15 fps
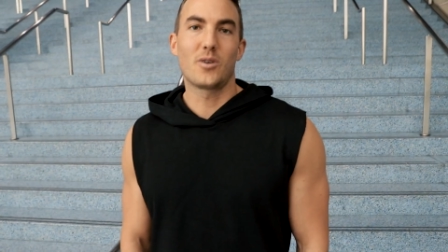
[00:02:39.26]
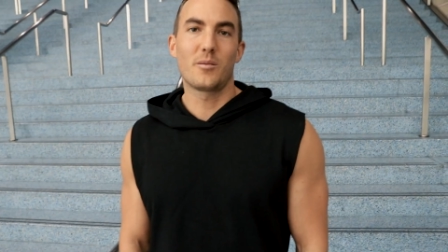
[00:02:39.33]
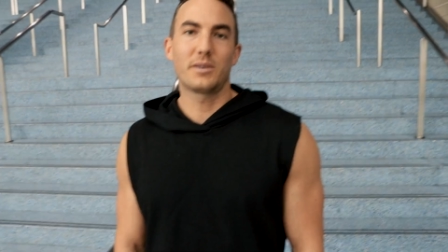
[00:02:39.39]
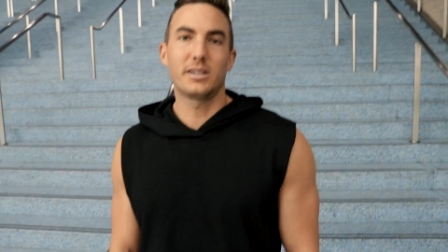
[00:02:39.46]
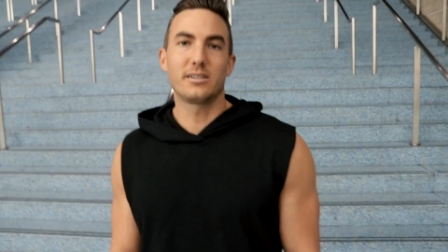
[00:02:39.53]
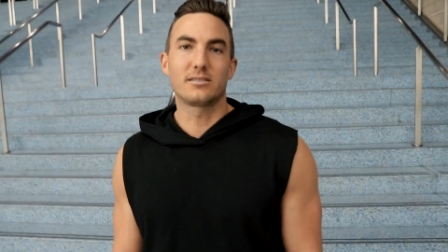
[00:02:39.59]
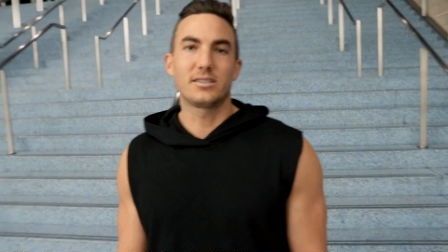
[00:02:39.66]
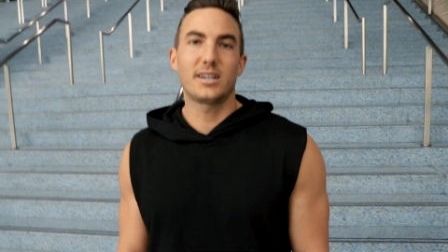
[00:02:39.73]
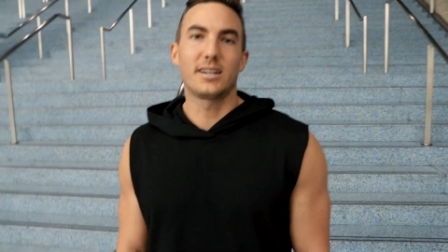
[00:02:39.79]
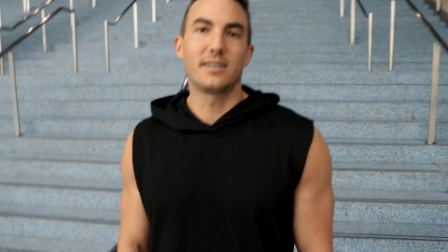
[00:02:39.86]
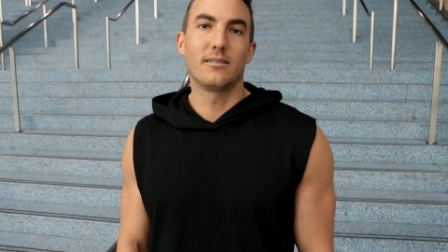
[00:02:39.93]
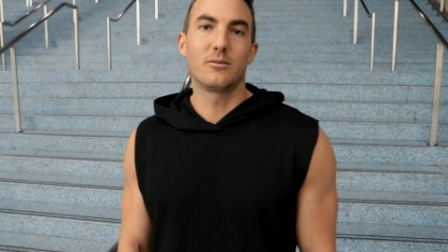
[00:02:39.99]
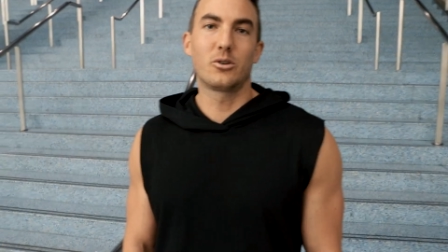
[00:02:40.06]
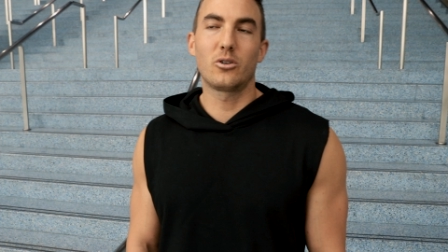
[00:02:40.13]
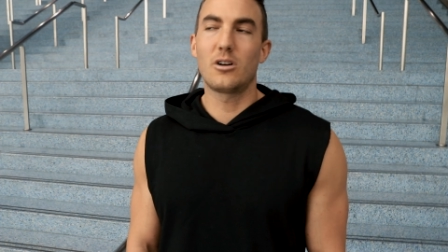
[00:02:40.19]
Well, I'm getting excited.
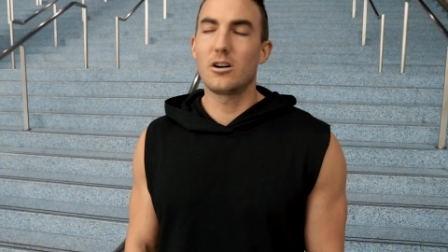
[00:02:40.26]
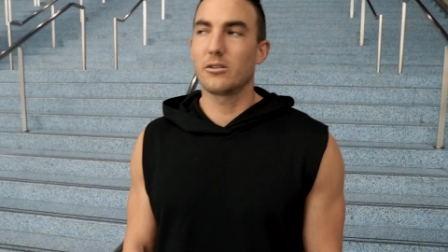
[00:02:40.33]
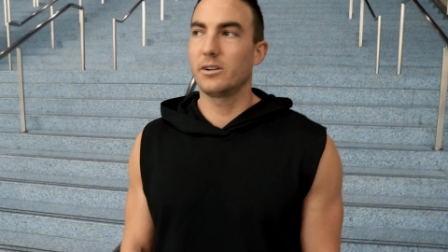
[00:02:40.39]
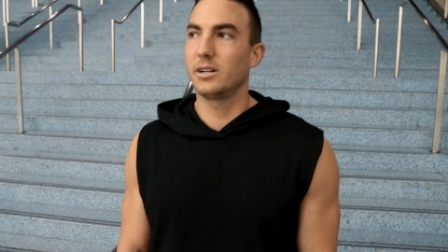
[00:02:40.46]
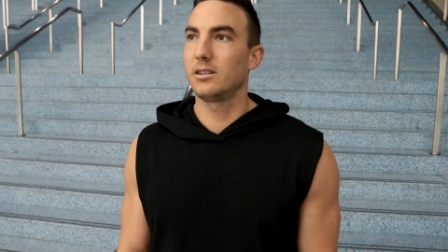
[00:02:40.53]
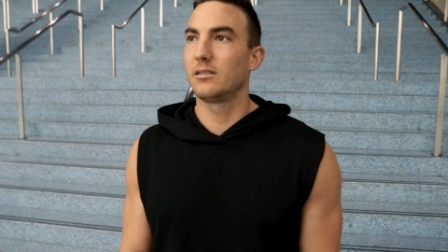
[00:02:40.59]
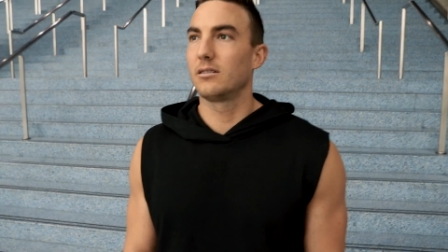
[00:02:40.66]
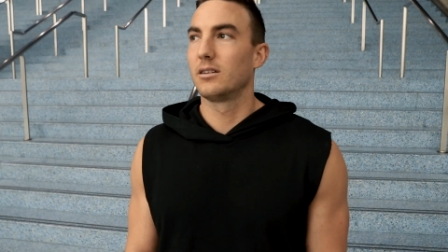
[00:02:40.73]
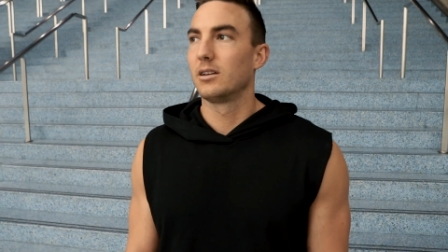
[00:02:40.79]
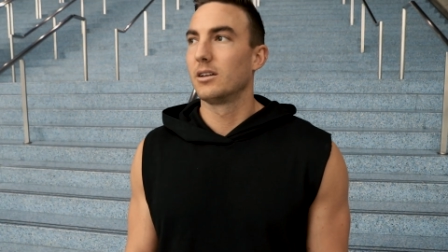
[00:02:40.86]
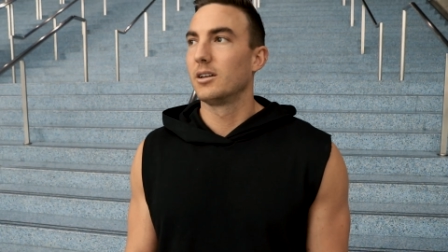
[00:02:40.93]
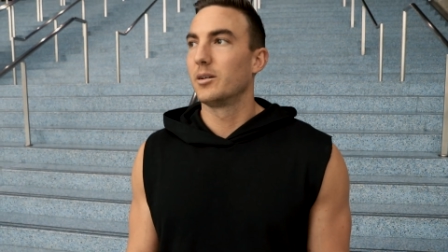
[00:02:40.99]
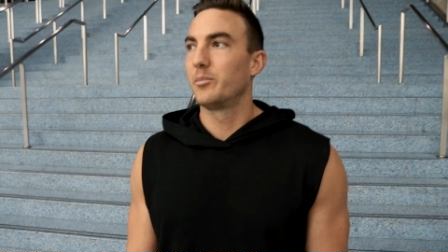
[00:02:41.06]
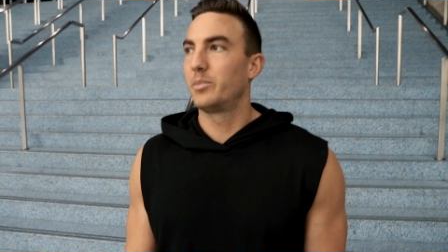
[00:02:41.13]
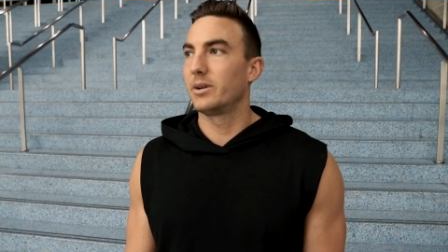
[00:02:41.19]
A little hungry,
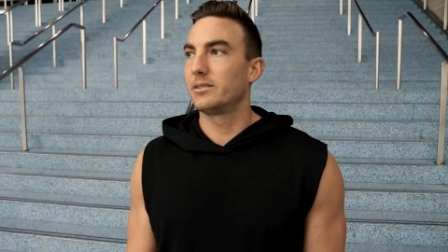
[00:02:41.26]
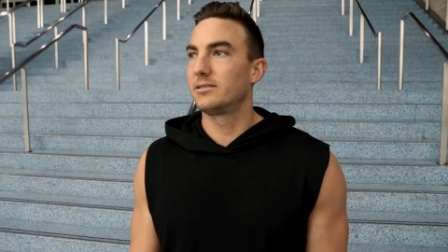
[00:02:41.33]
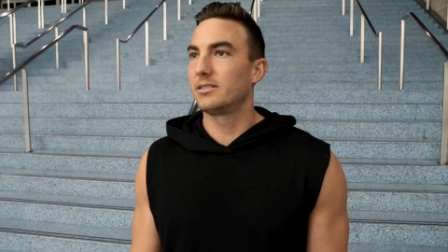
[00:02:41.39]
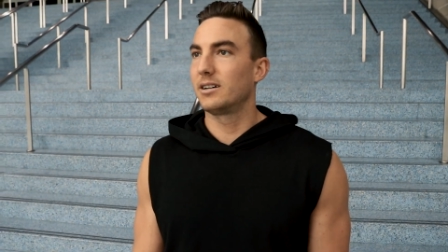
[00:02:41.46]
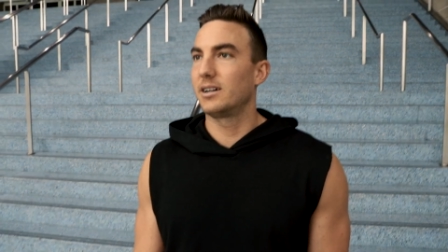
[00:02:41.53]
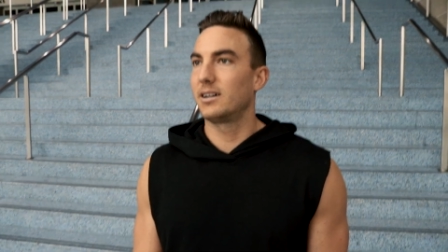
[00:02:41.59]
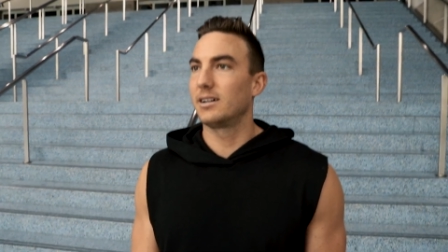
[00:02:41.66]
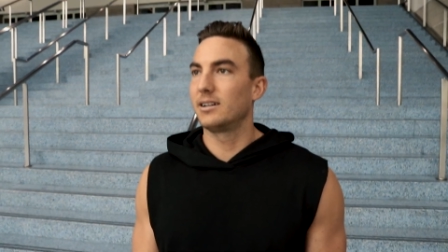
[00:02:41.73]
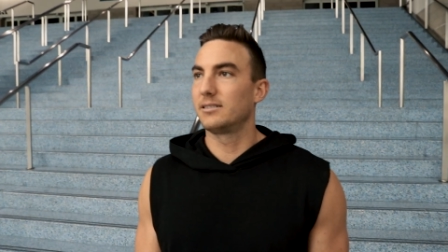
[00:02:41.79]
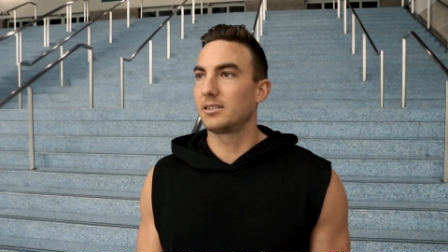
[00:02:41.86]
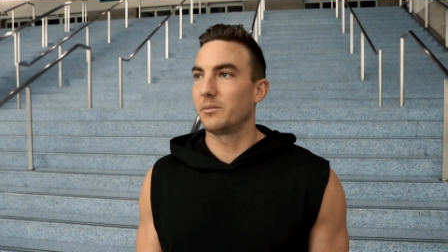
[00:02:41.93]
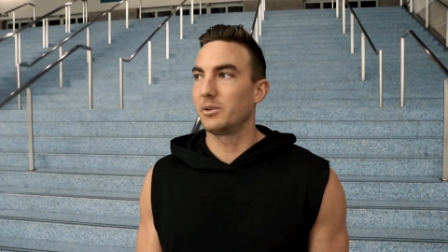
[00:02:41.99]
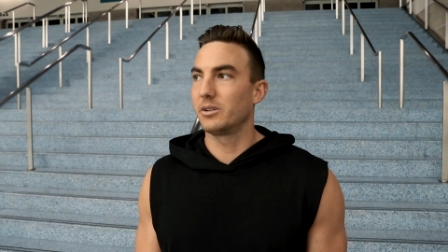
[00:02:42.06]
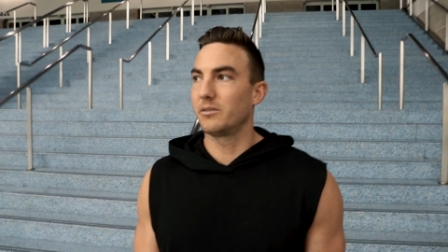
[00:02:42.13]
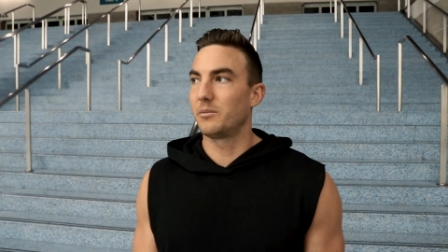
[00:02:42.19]
but uh, it's
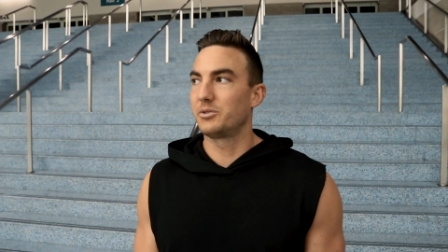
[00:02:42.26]
gonna be good.